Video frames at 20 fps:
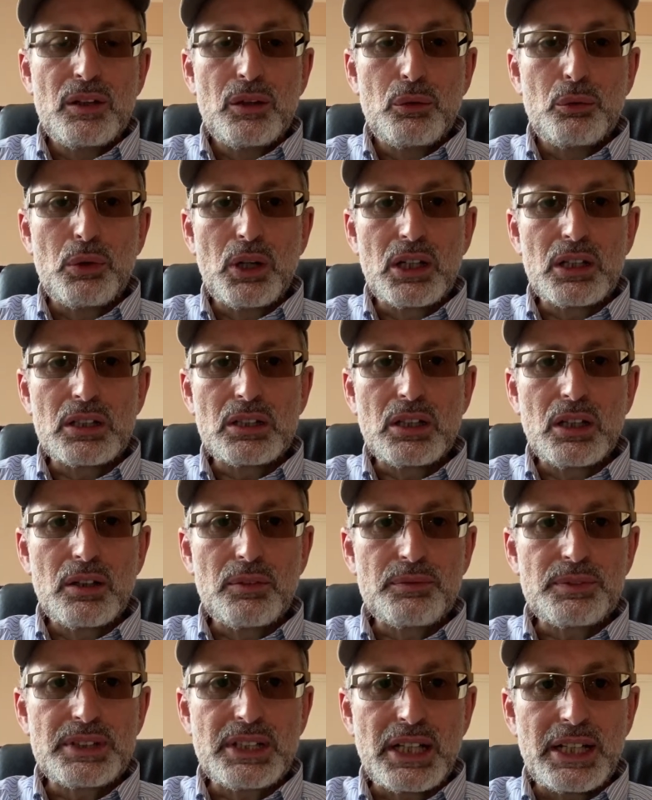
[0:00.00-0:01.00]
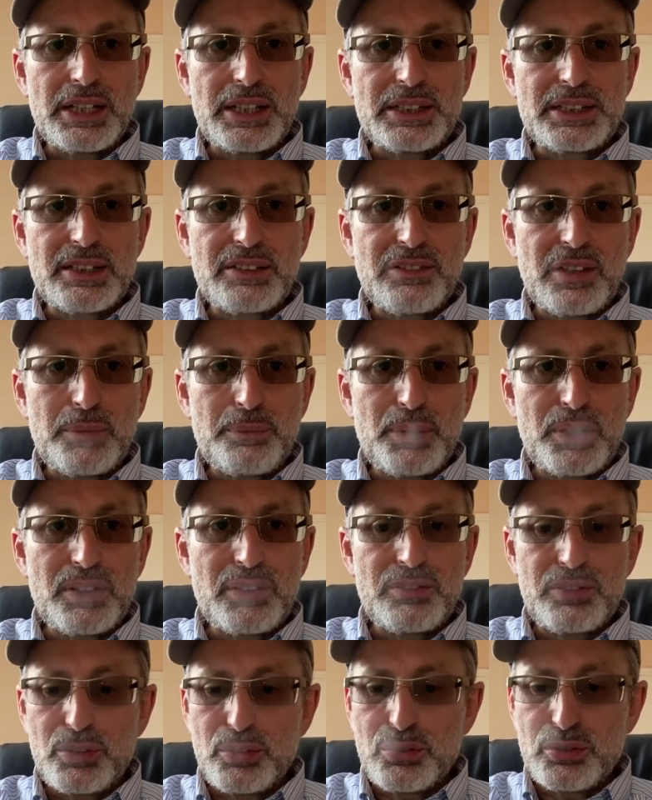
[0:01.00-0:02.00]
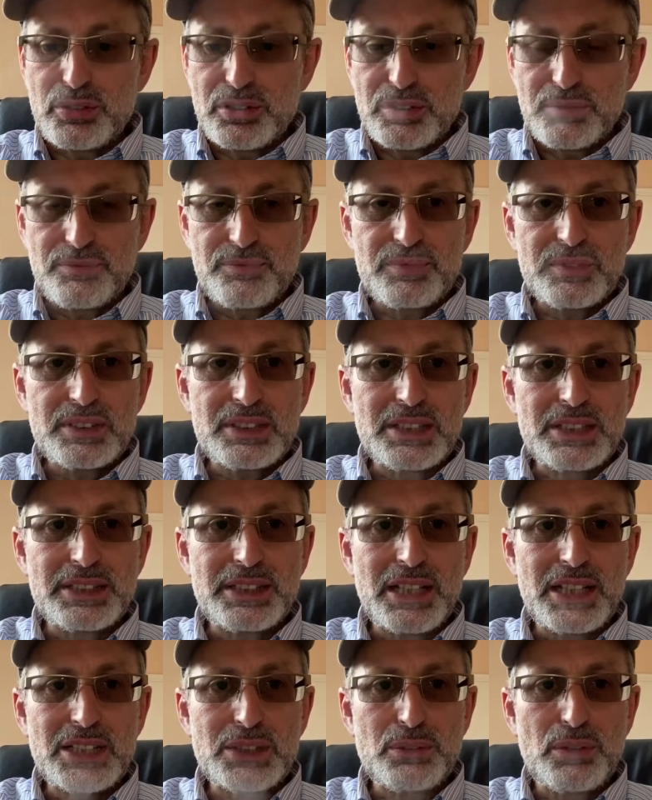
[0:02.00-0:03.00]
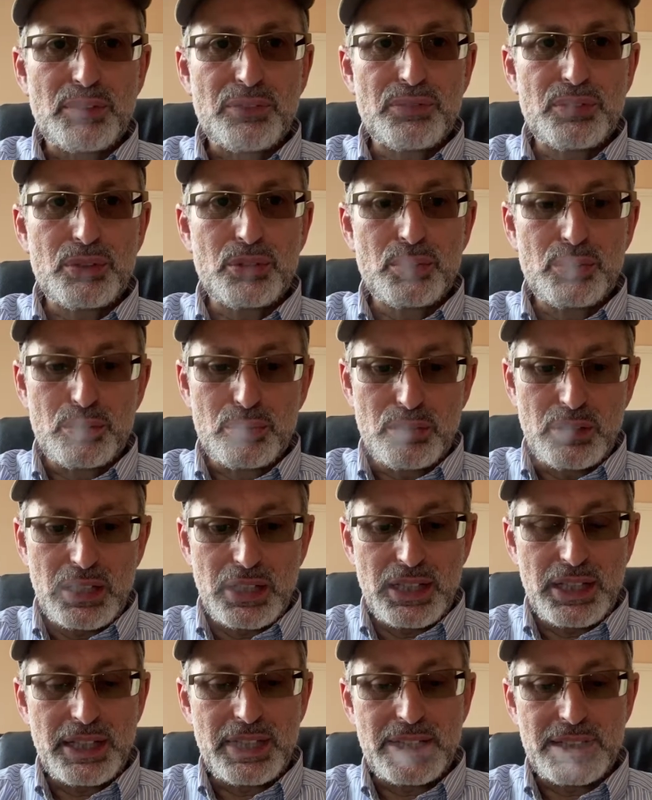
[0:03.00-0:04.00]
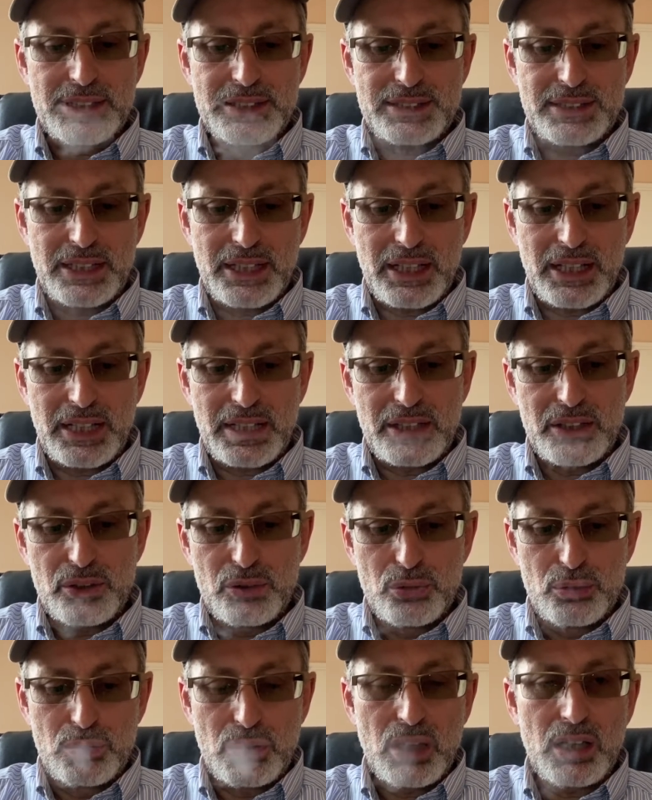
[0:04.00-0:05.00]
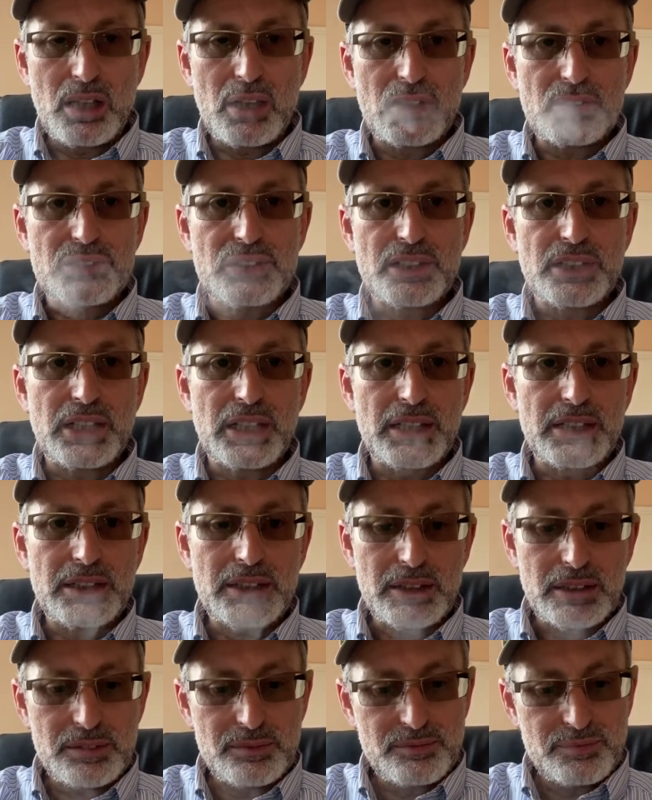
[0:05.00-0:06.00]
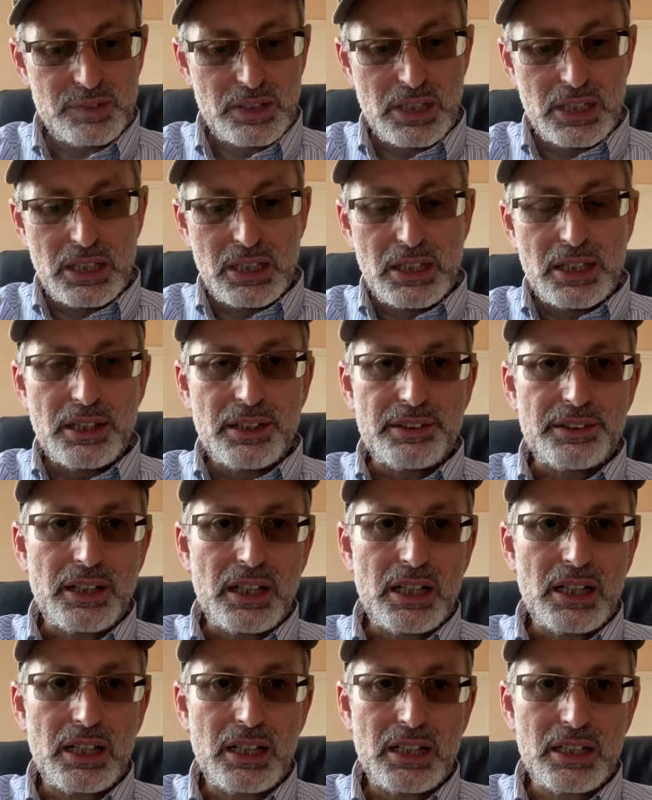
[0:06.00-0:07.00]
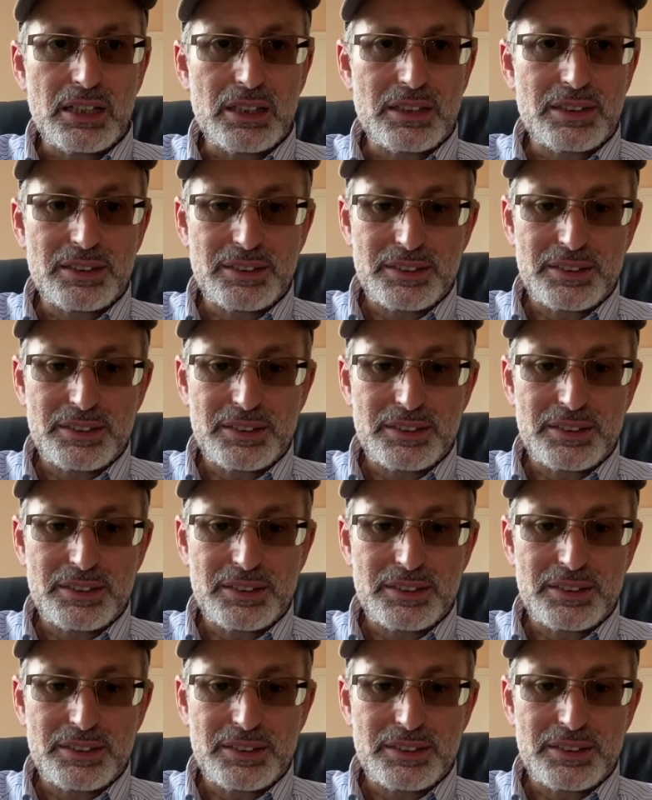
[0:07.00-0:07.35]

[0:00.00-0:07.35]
Welcome to NET Vaper Reviews. Today's review is a new RTA, the HAAR.